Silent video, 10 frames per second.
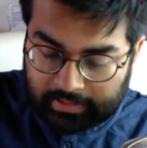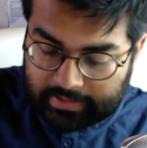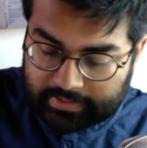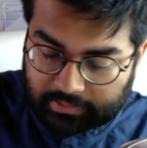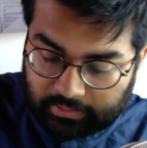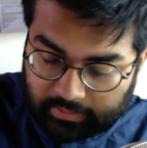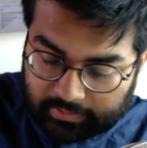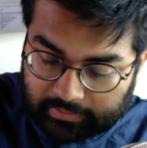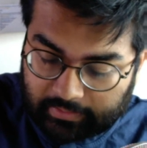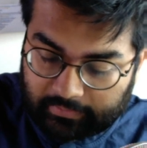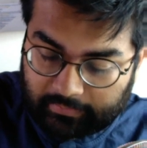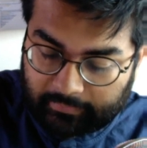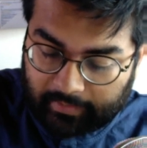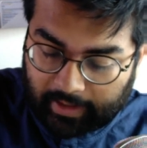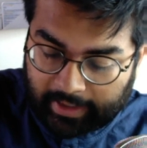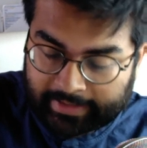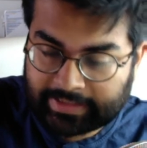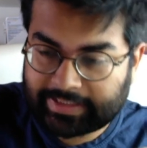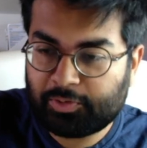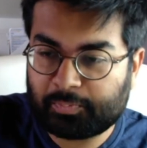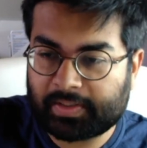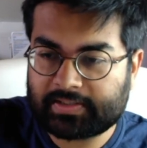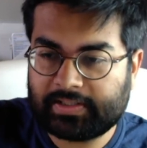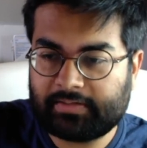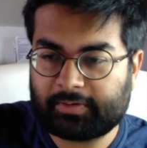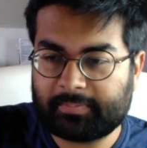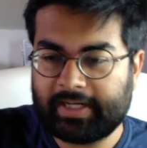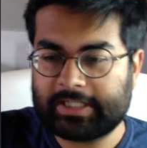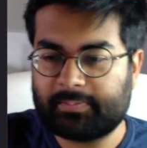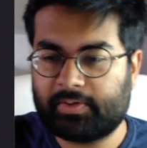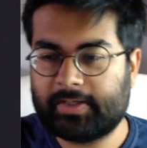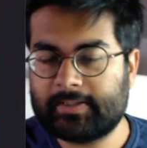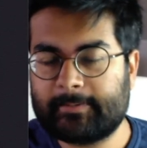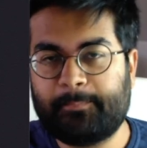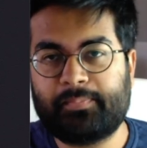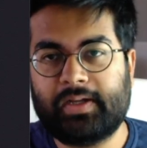So I can tell you personally from my experience,